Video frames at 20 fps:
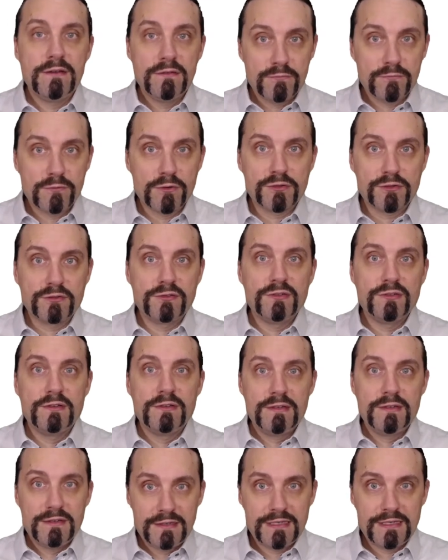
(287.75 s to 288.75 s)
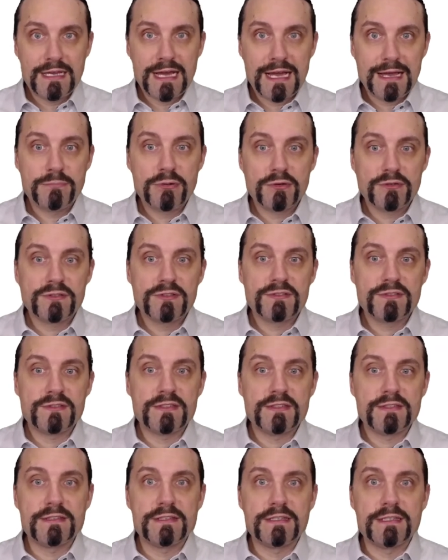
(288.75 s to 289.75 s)
what the
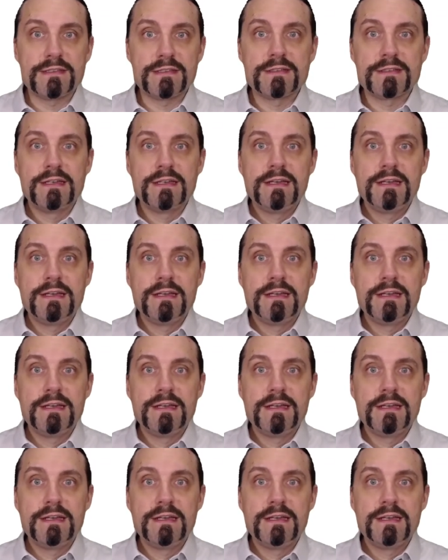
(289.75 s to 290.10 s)
hypothesis is.